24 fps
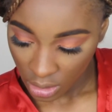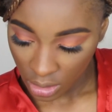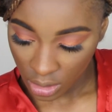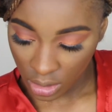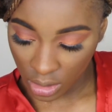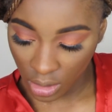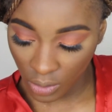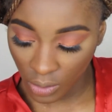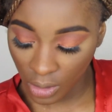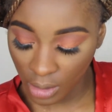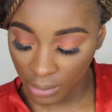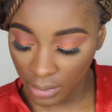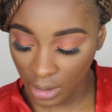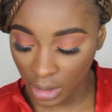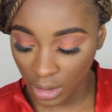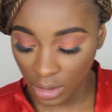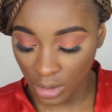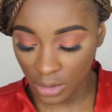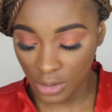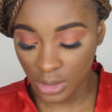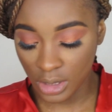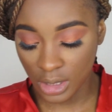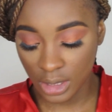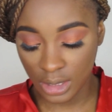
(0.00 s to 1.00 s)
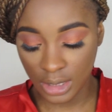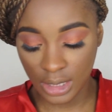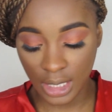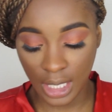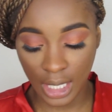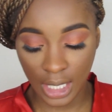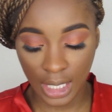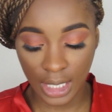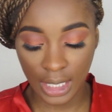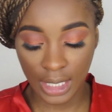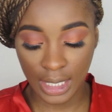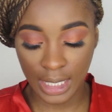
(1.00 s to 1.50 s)
So what I'm going to use
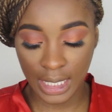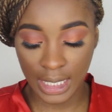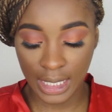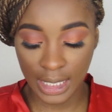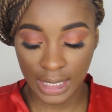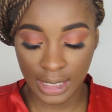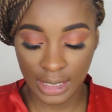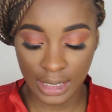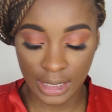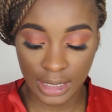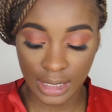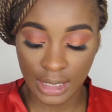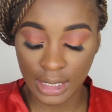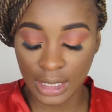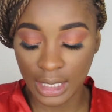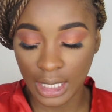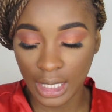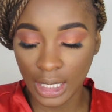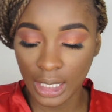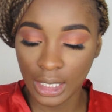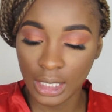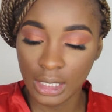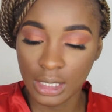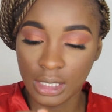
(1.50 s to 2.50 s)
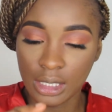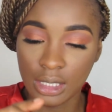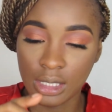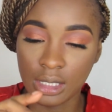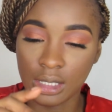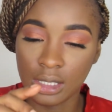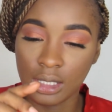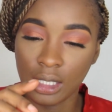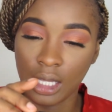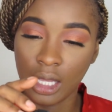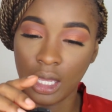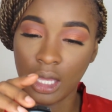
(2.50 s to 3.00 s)
today is
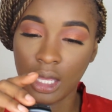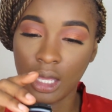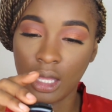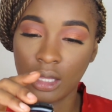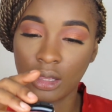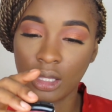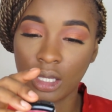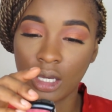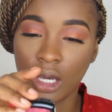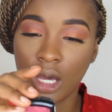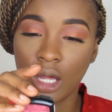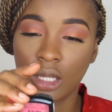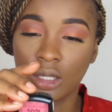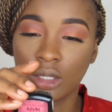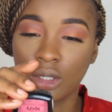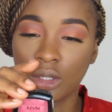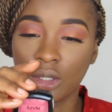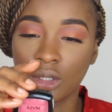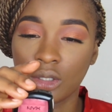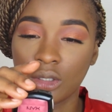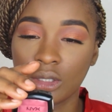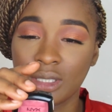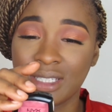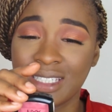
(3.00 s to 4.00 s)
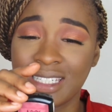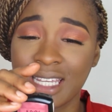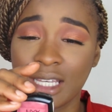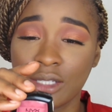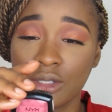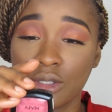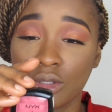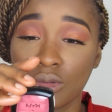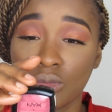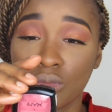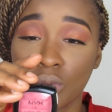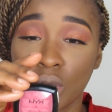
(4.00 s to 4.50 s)
NYX in the color
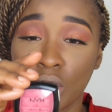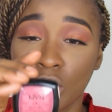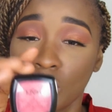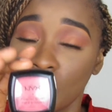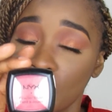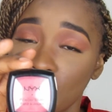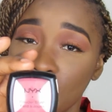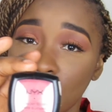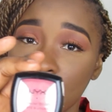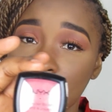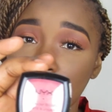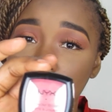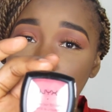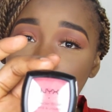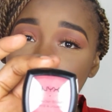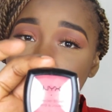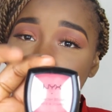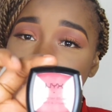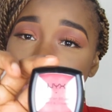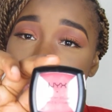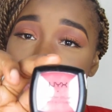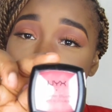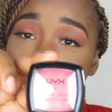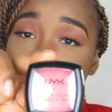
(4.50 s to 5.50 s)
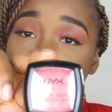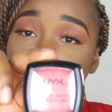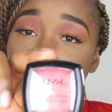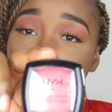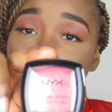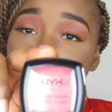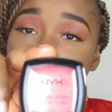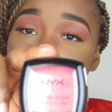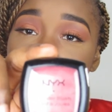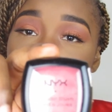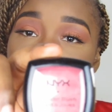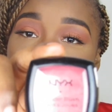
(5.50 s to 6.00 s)
Desert Rose, and
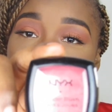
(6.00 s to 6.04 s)
it's